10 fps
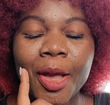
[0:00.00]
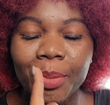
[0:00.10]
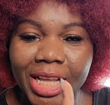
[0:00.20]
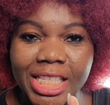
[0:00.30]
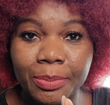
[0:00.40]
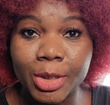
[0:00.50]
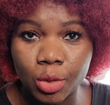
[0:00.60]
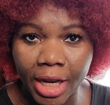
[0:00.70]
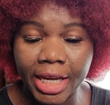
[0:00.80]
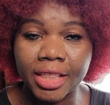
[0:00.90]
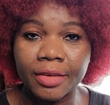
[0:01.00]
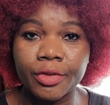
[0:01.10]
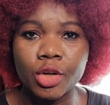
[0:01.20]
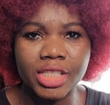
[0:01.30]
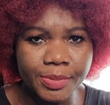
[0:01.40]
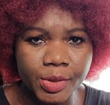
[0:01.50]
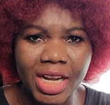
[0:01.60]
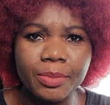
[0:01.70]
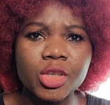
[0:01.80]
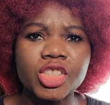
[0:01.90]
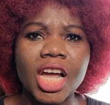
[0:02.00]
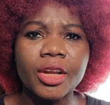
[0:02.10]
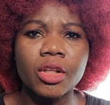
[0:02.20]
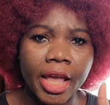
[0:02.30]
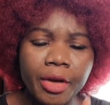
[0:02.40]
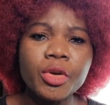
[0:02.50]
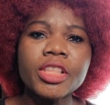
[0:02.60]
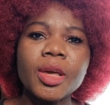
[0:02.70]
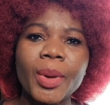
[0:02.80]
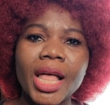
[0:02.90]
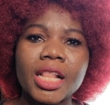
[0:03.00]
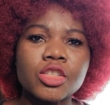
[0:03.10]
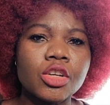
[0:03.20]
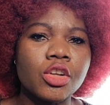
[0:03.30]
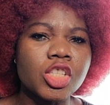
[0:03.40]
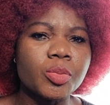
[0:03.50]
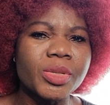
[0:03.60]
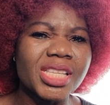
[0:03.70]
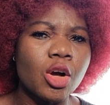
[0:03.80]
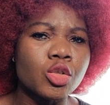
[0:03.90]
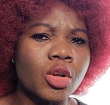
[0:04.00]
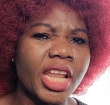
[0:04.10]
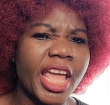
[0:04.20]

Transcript: Please remember to like the video, subscribe the channel and ring the bell so you don't miss out on